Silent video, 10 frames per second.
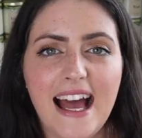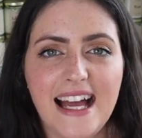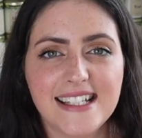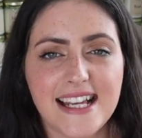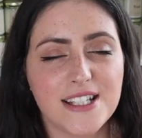
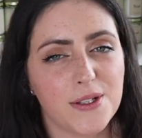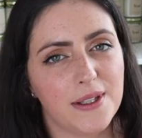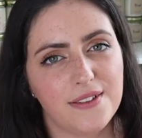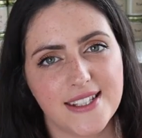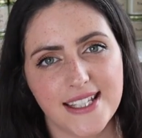And as you'll
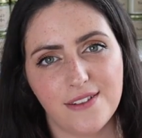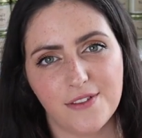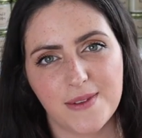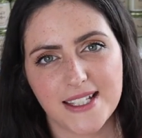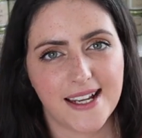have seen
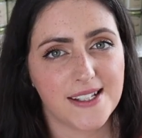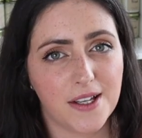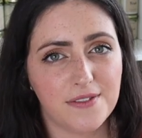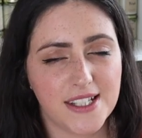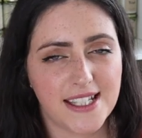from the title
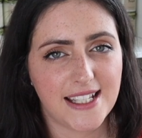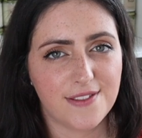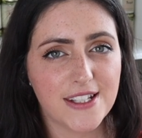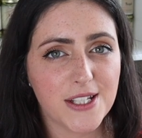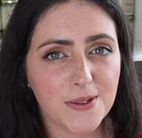of today's
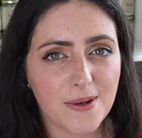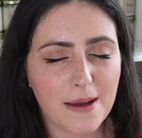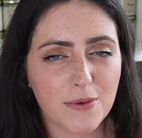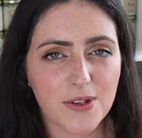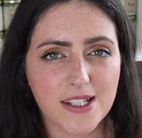video,
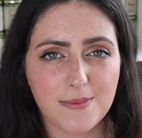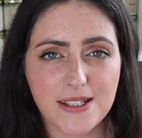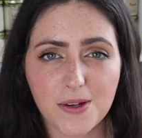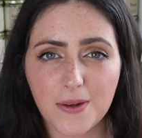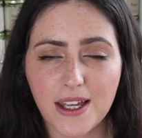I'm going to be
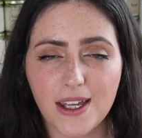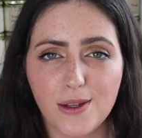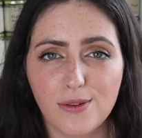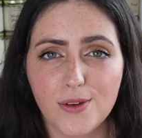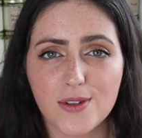talking
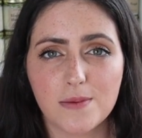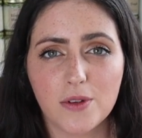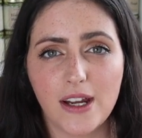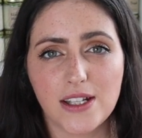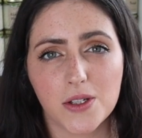you through some
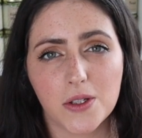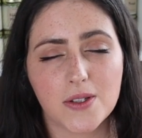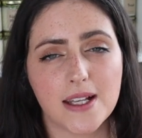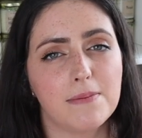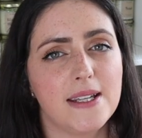great
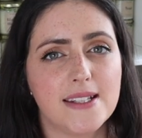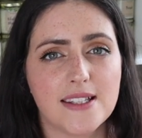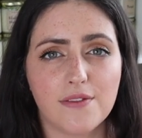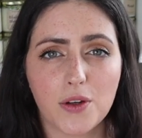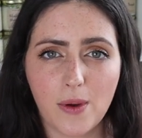tools and
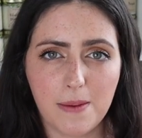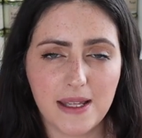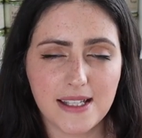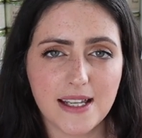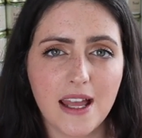pieces of
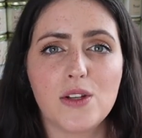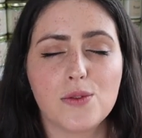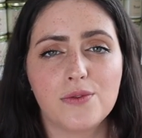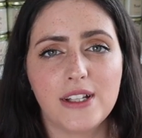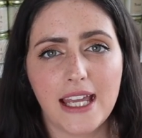equipment which
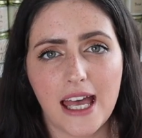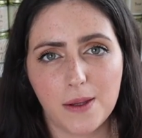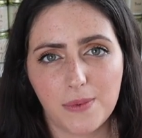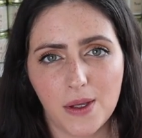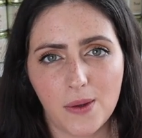will really
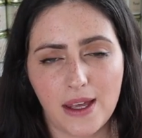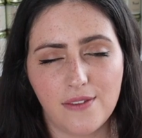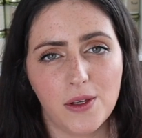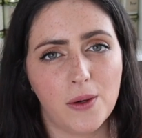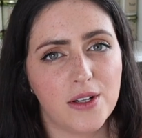help you
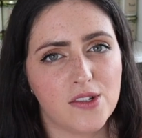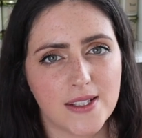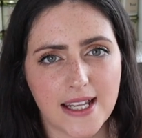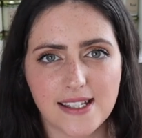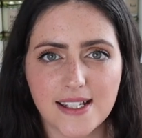if you are
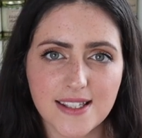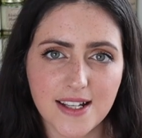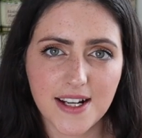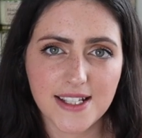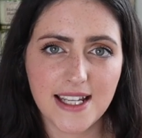just getting
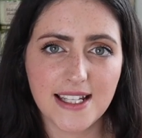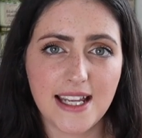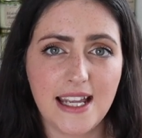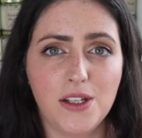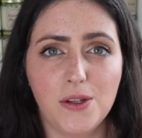started
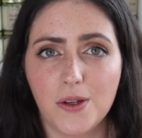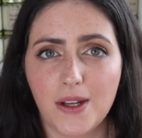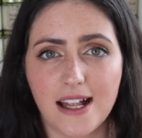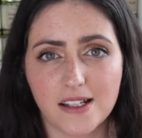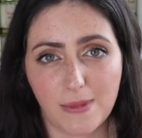in your
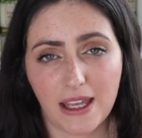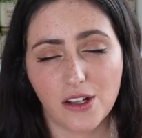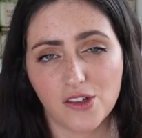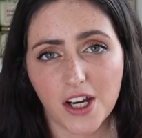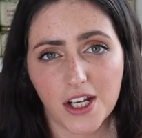candle
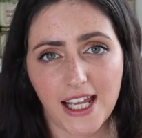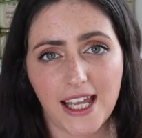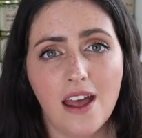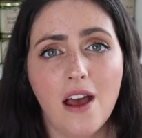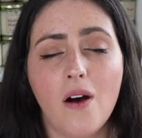making
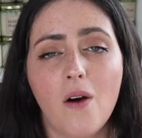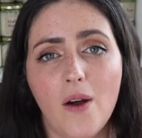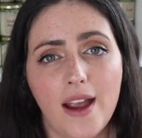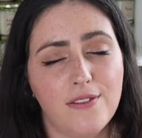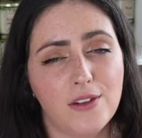journey
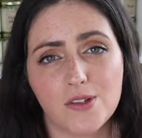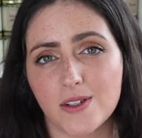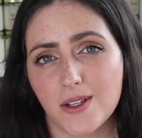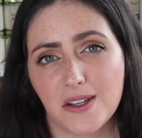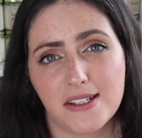or if you're
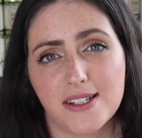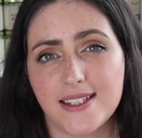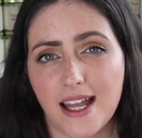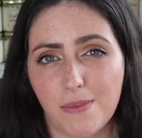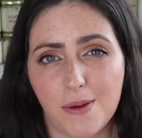just looking to
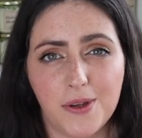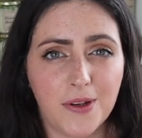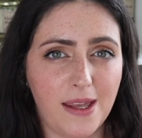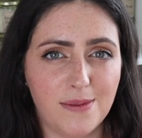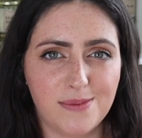step up your
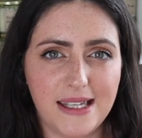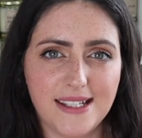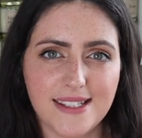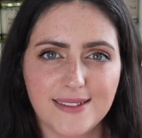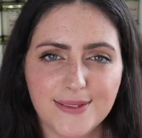game a
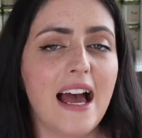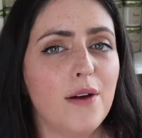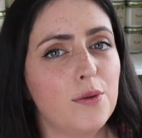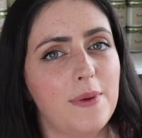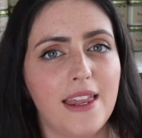bit. I
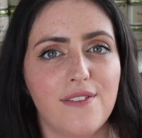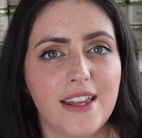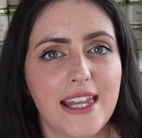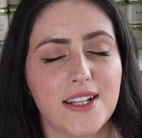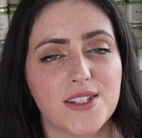will be
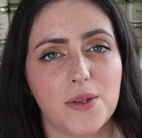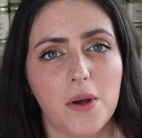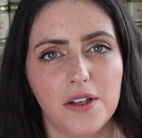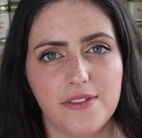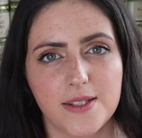leaving links to
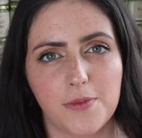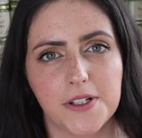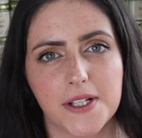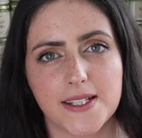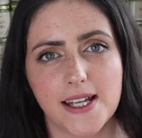all of these
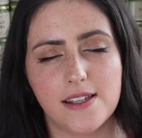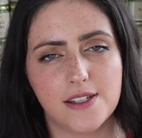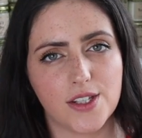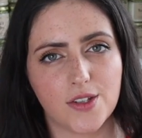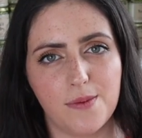products in the
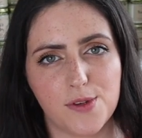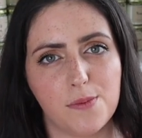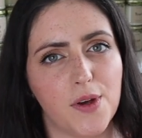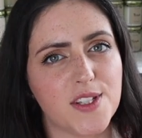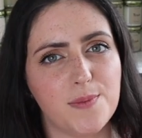description
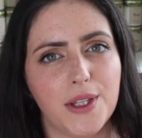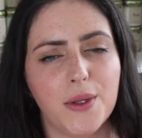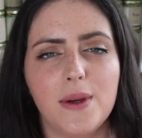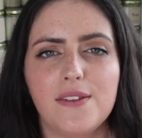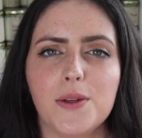box
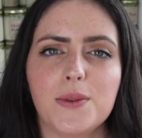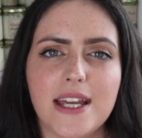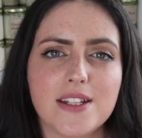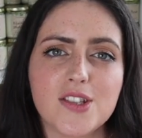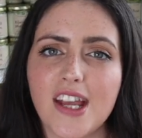below if you would
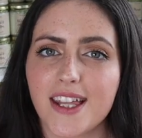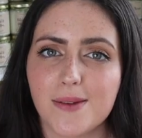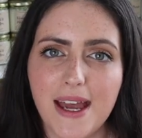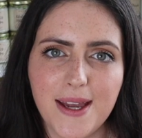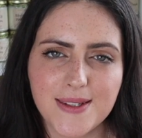like to check
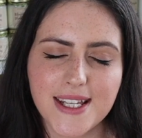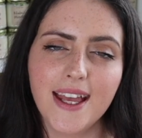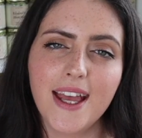them out.